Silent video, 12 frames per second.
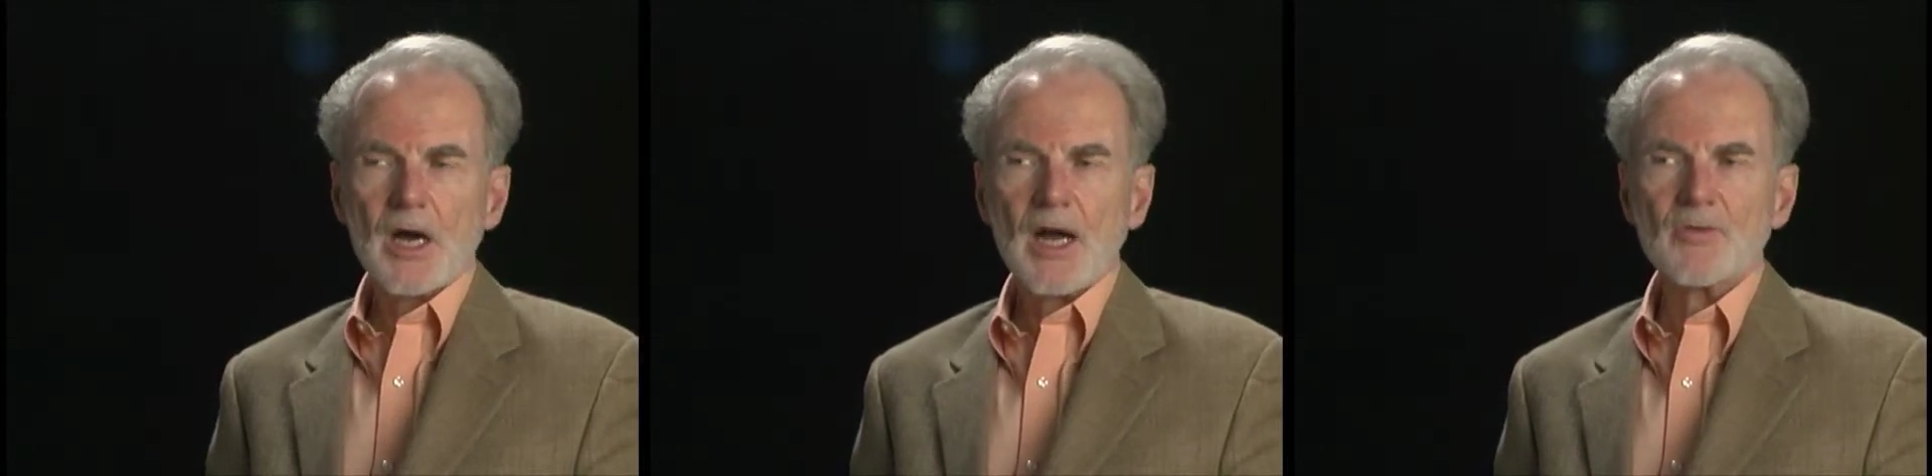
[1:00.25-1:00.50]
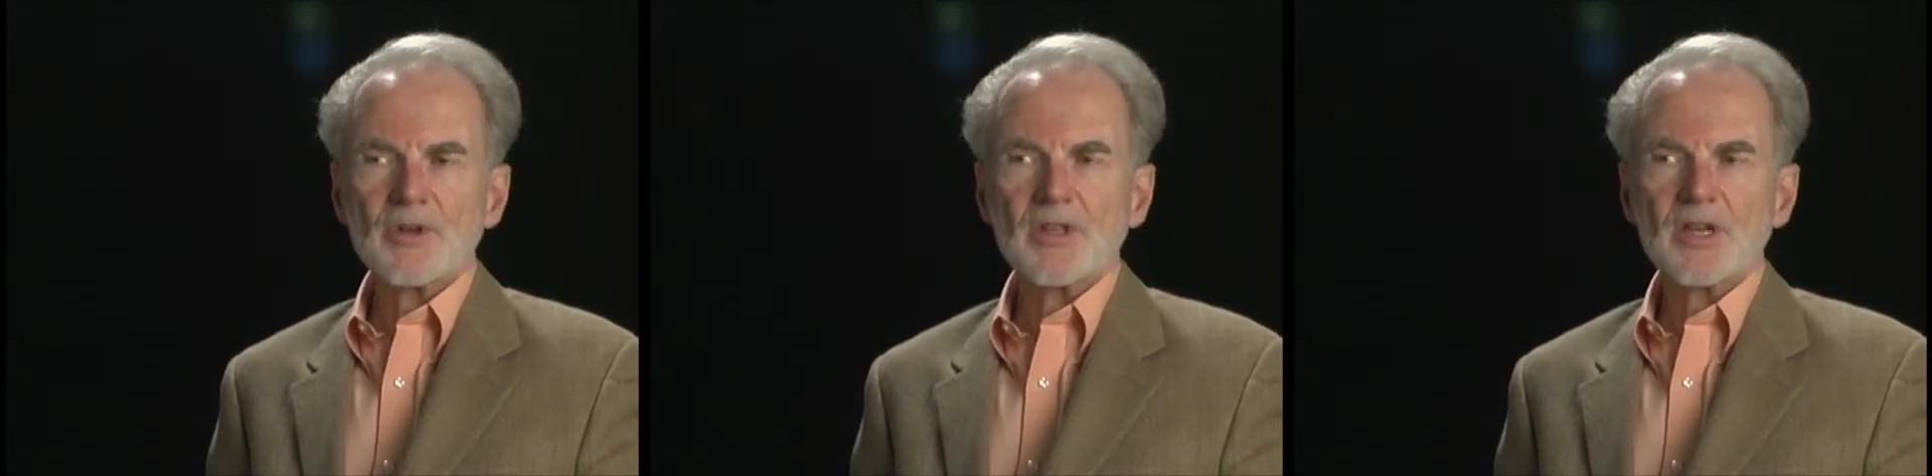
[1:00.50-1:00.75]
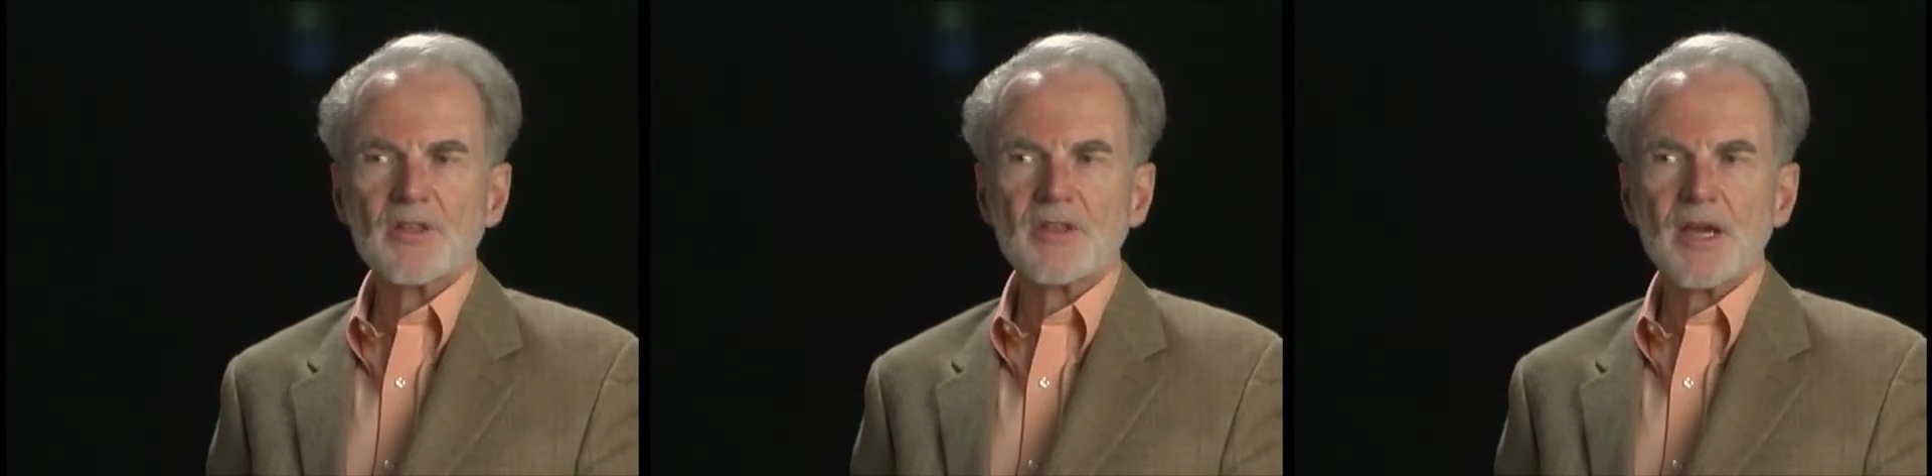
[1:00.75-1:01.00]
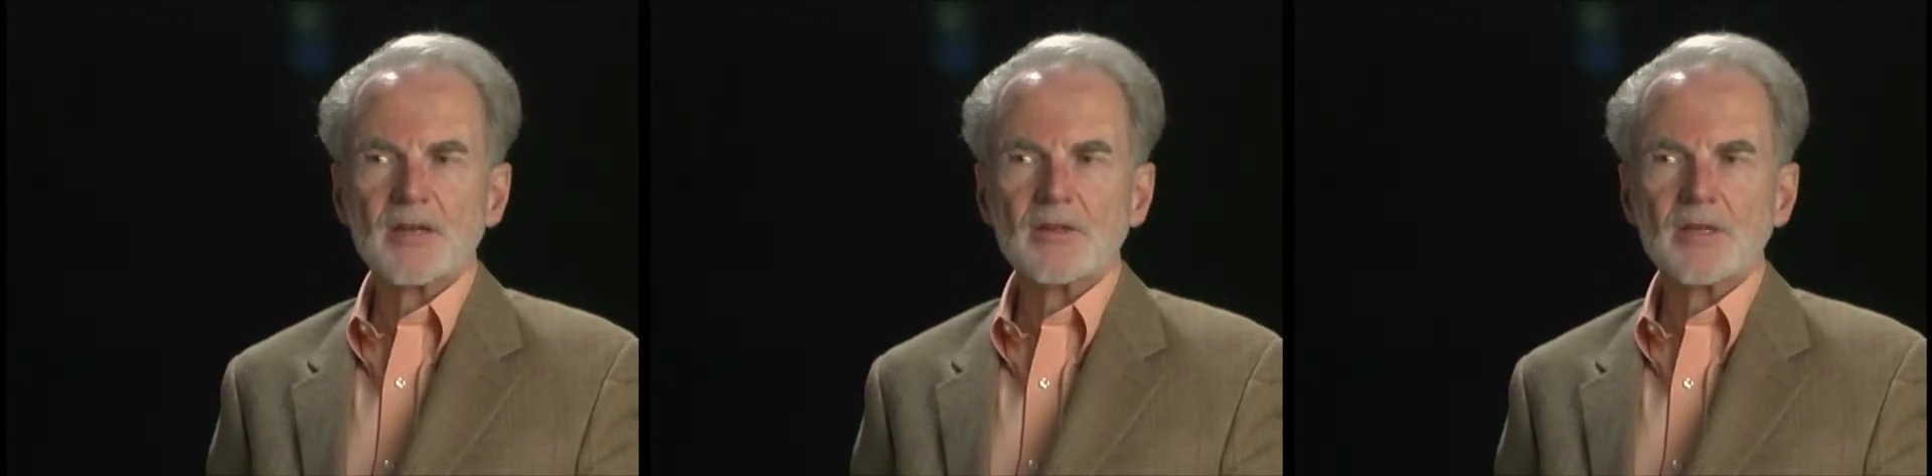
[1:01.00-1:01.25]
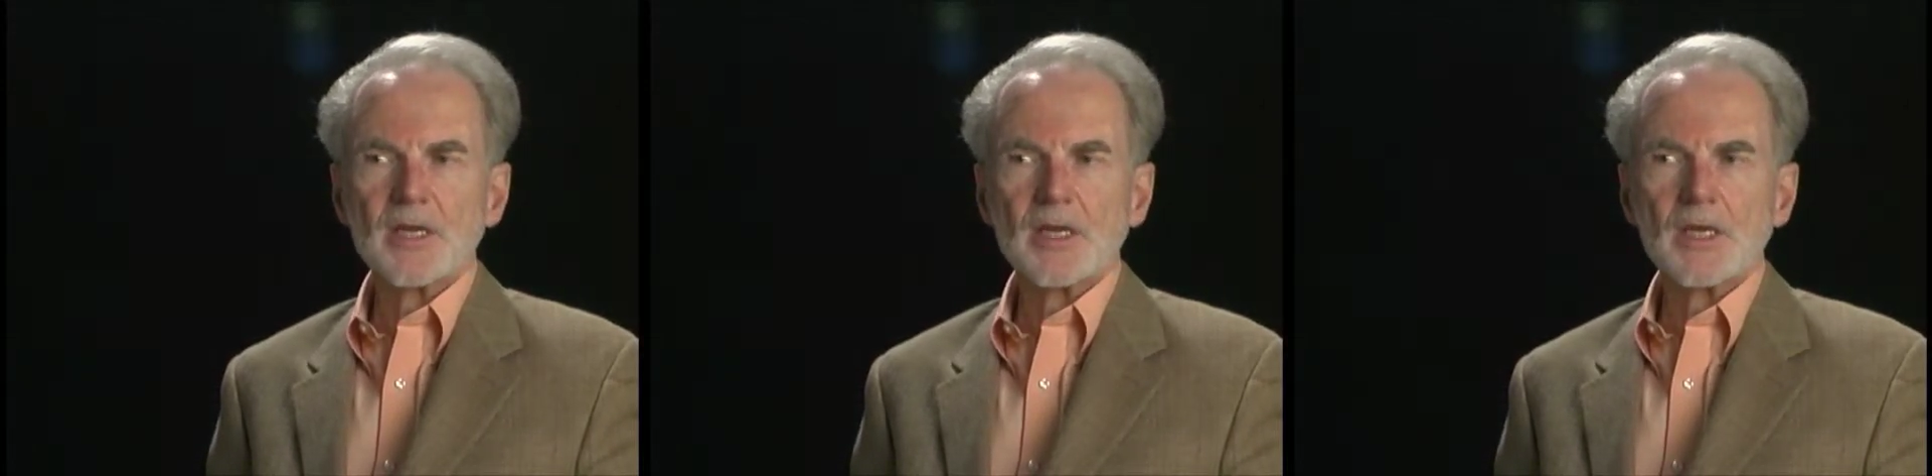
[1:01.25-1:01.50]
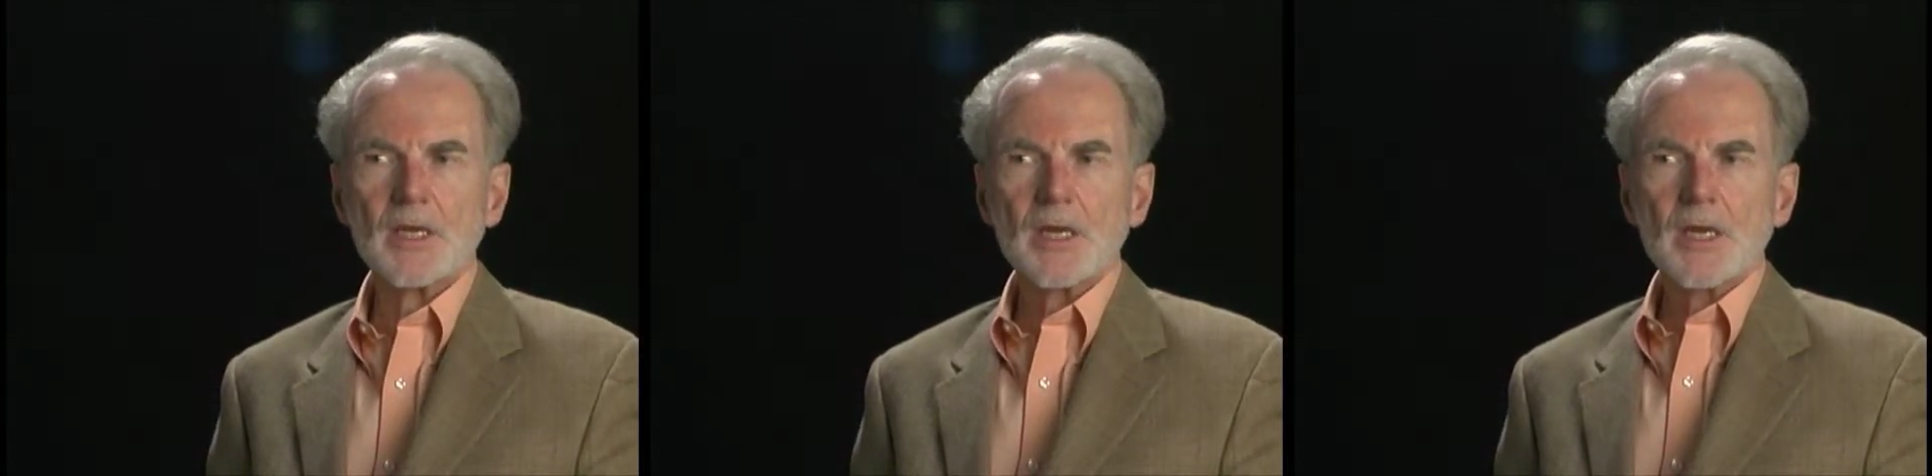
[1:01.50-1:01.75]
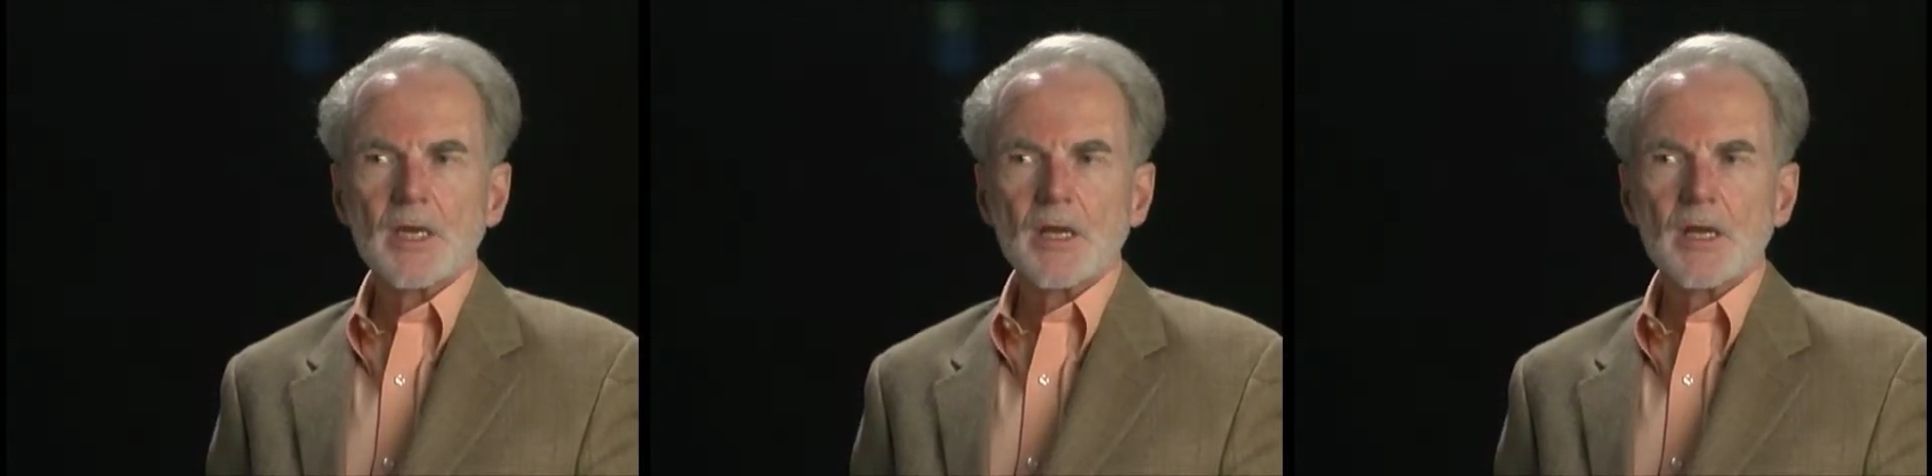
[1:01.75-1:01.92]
I would think that the